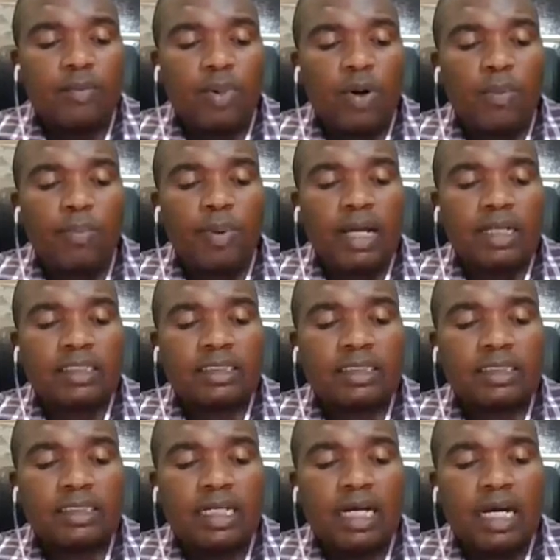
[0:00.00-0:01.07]
Property.
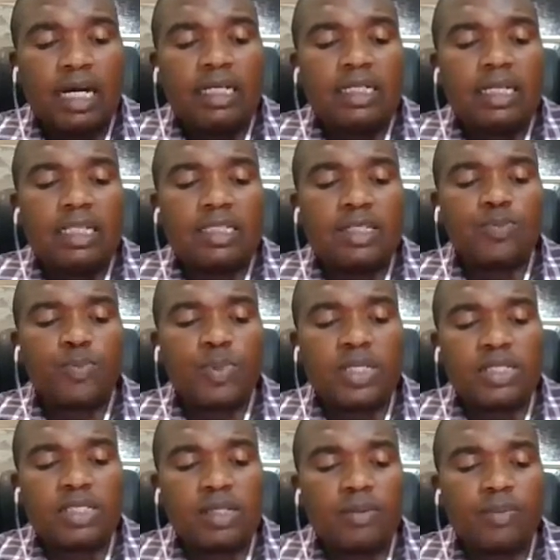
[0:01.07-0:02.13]
Under this
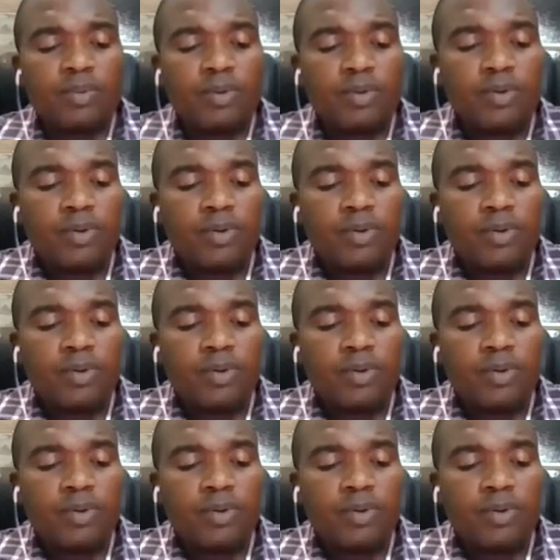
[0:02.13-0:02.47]
principle,